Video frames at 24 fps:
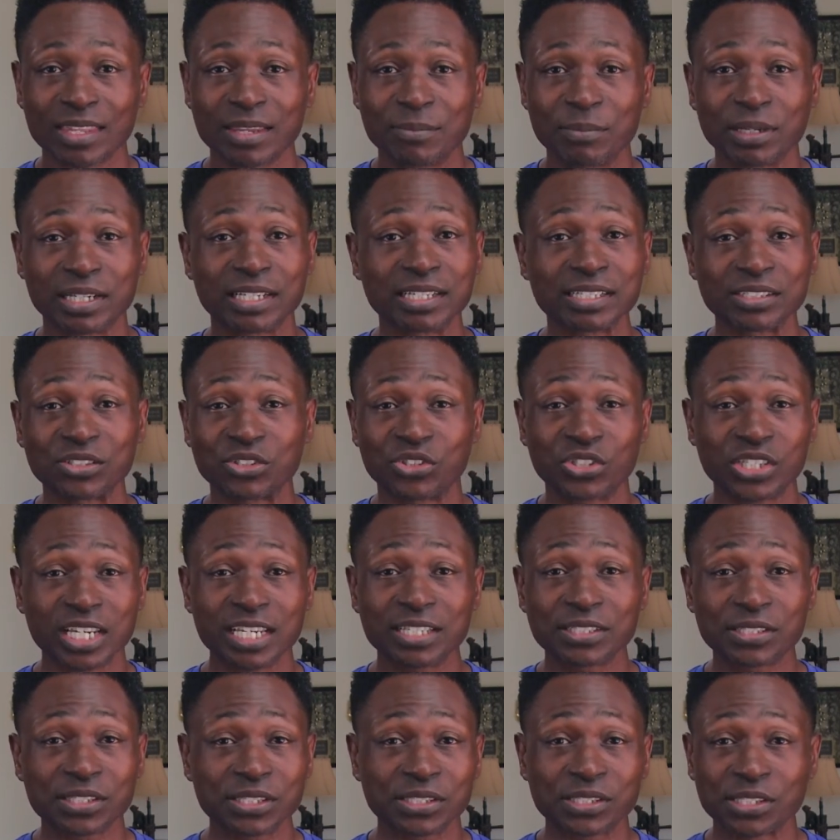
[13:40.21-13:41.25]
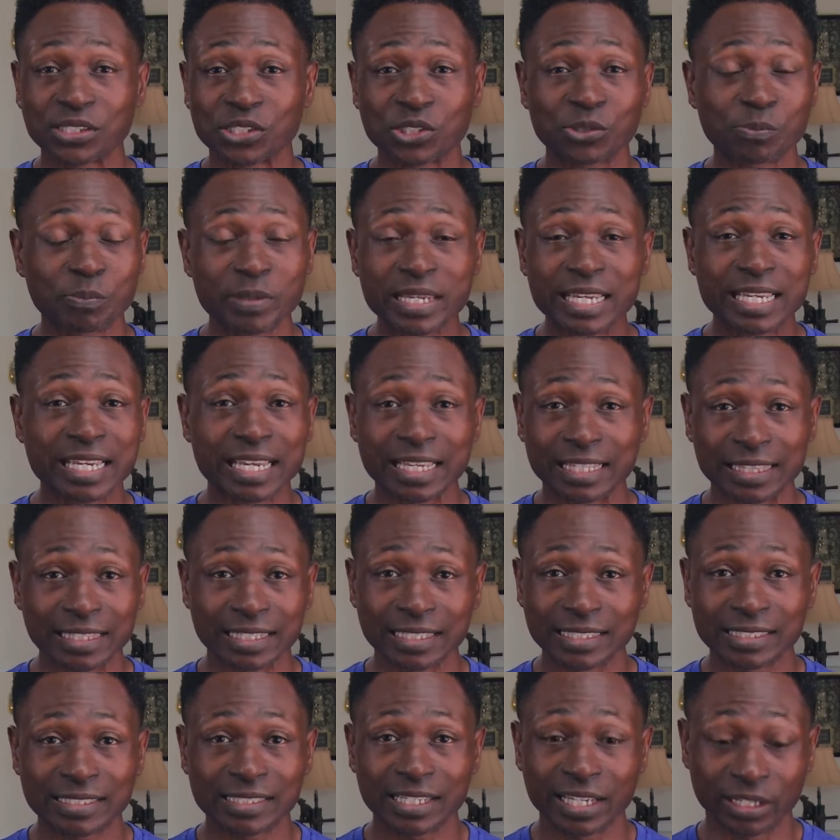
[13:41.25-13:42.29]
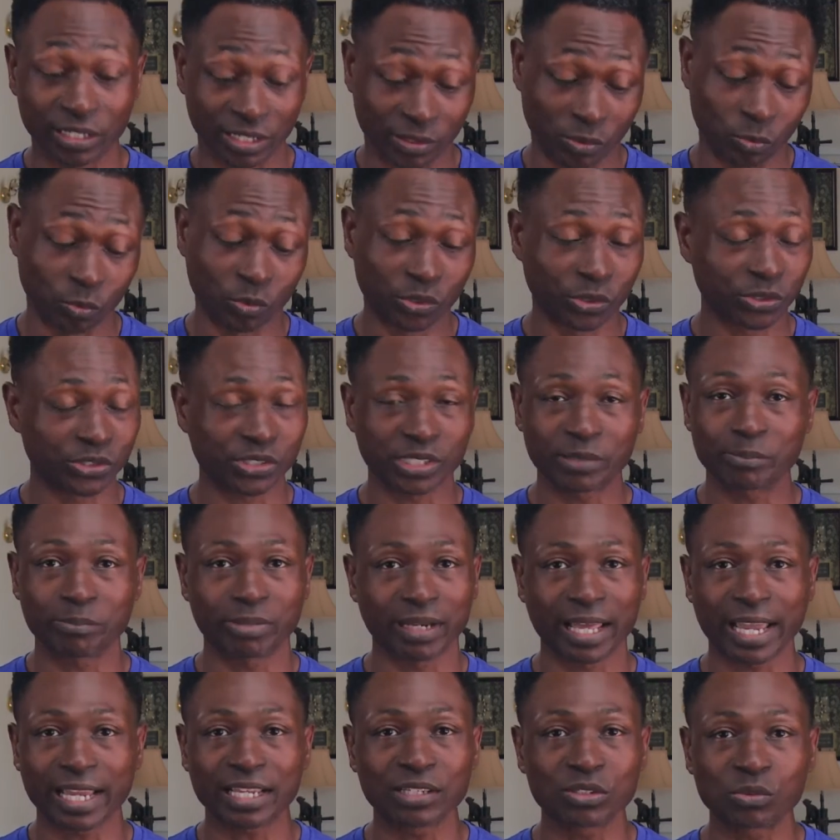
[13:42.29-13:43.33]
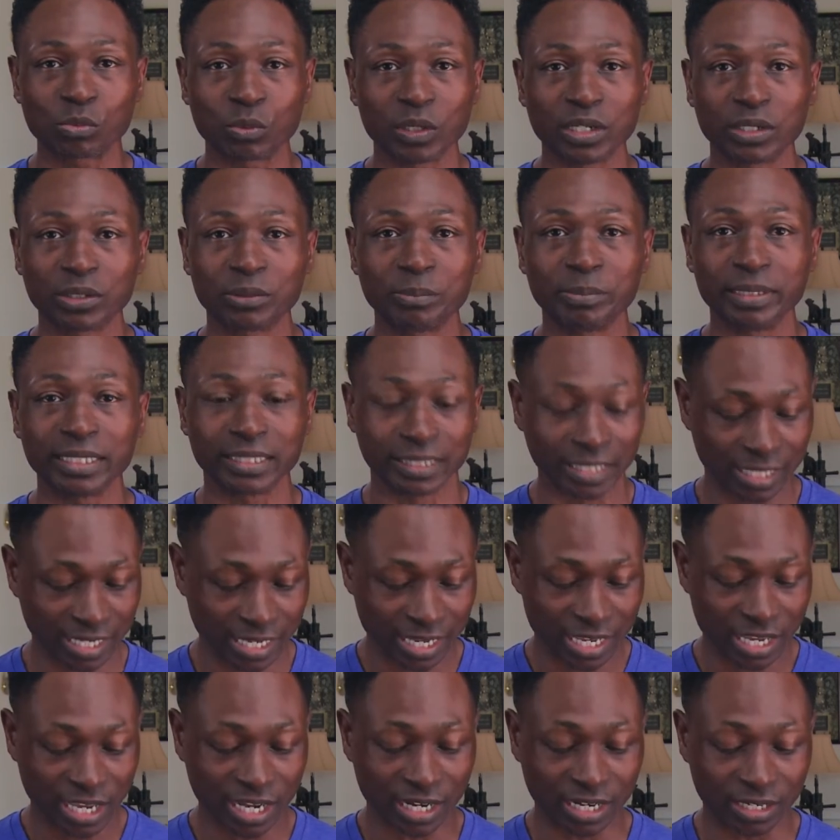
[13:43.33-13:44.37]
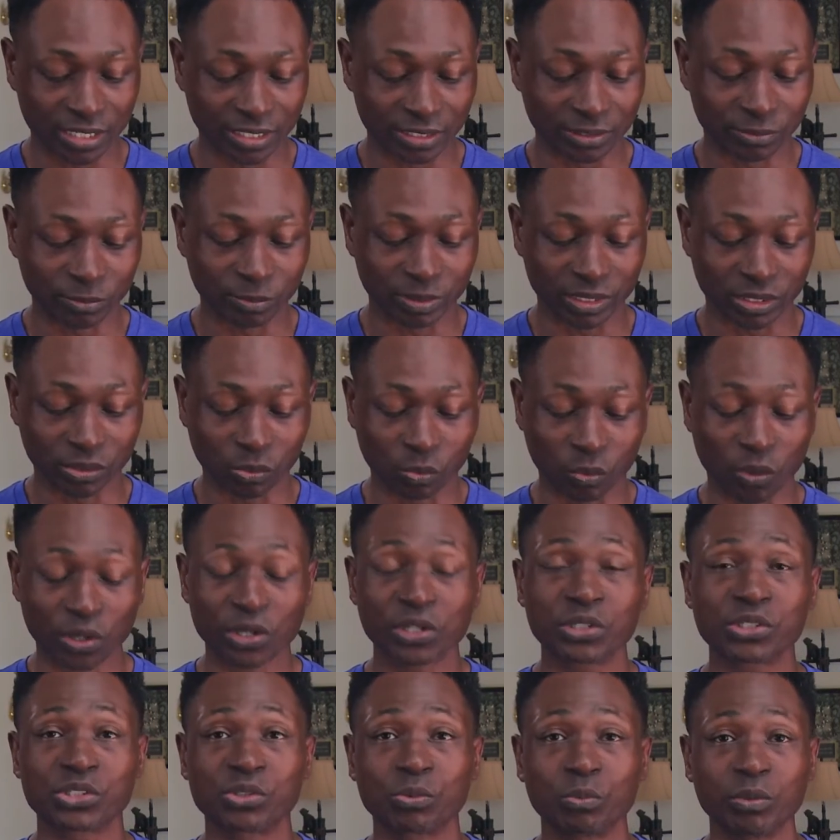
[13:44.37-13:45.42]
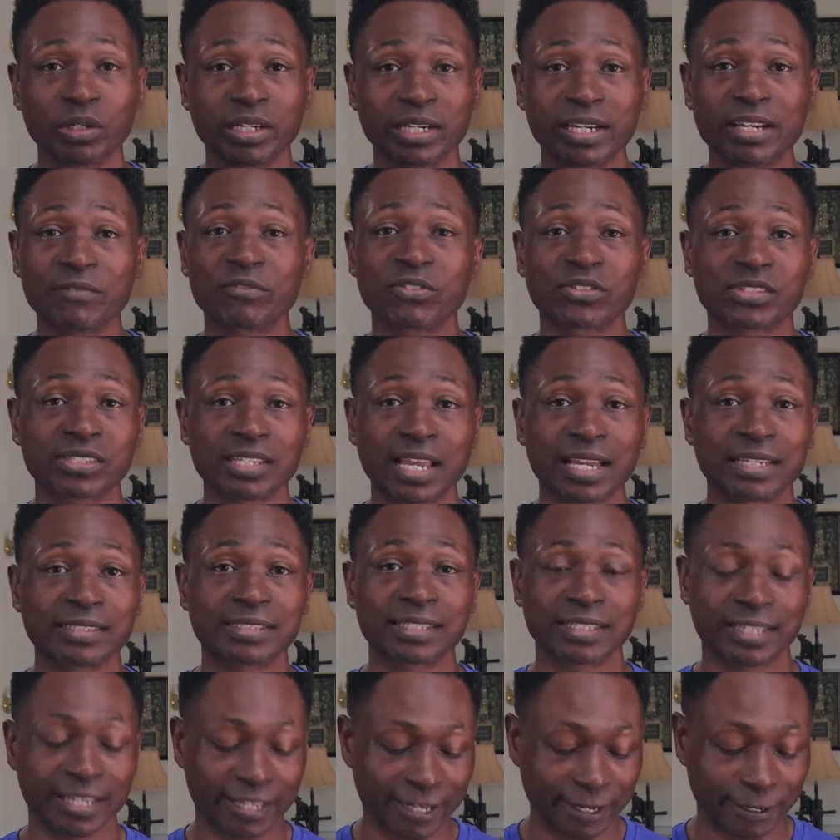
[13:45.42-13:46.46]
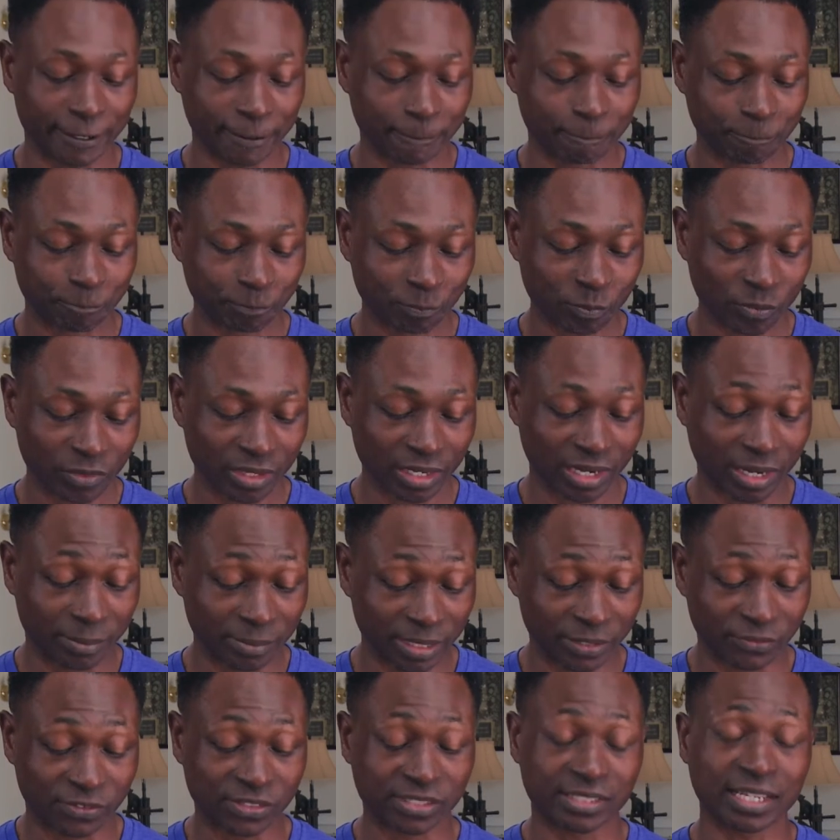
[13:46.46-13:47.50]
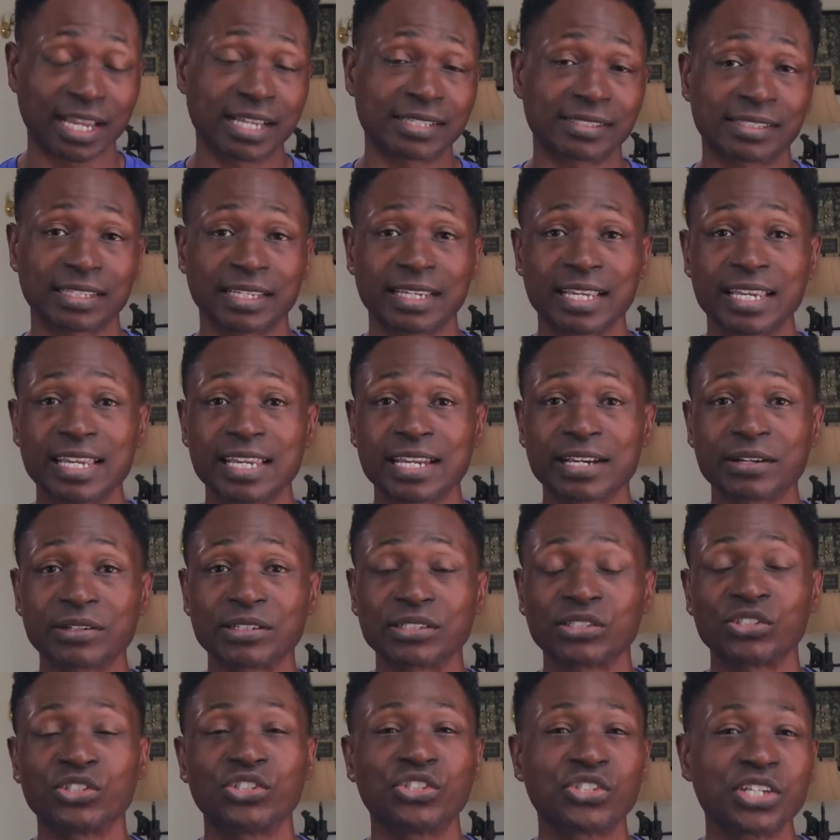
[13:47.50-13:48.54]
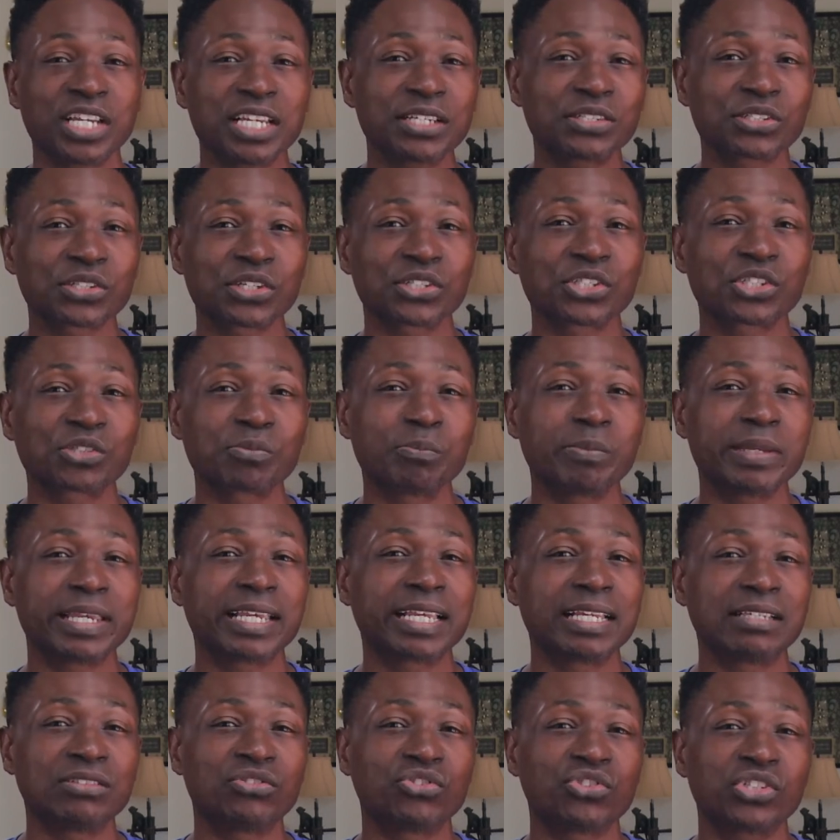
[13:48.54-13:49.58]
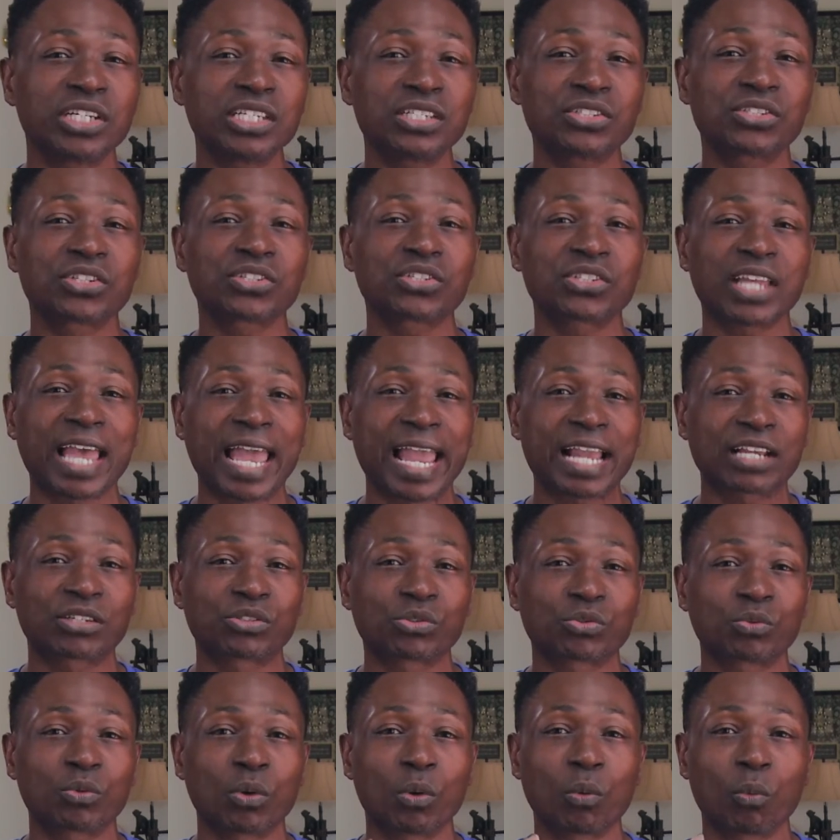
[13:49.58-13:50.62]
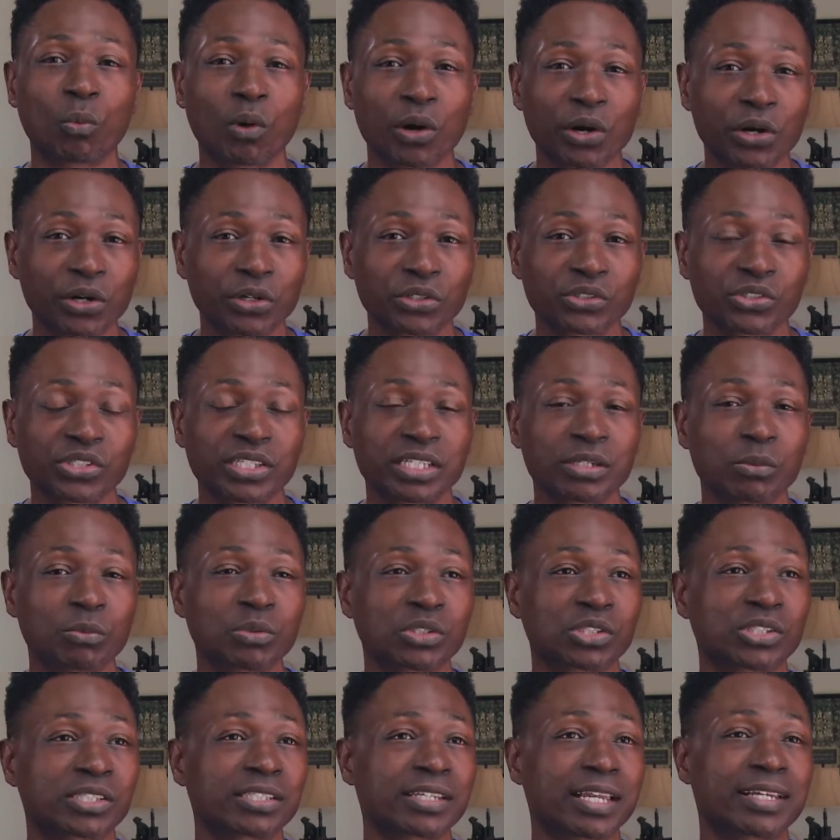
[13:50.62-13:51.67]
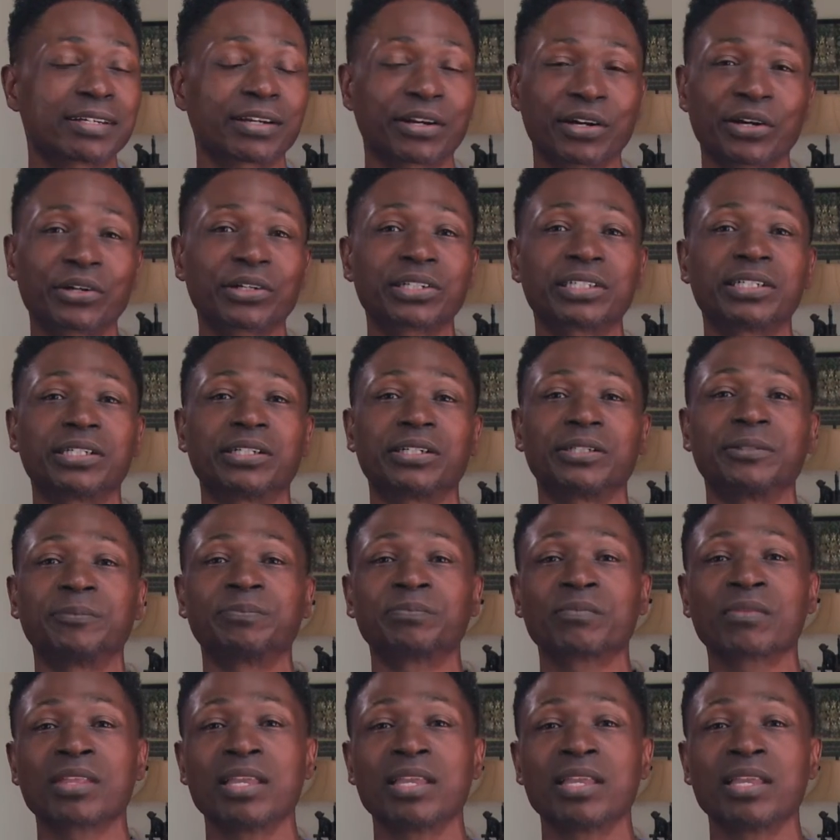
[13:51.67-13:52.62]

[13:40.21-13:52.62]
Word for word: because Jesus is speaking this, and the words in black as well. But uh, but the words we're emphasizing here, I'm emphasizing here, is Jesus speaking Jesus' actual words, and it was said earlier